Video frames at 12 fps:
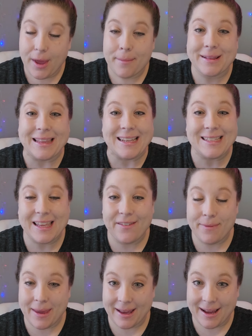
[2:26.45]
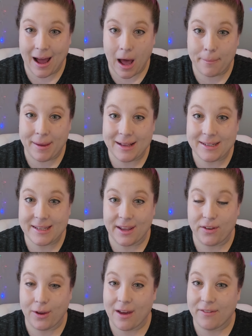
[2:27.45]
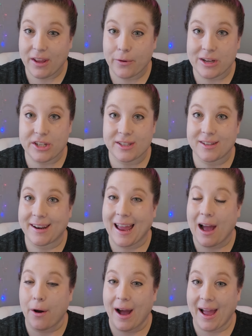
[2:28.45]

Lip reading: Please leave me a comment if you have any questions on how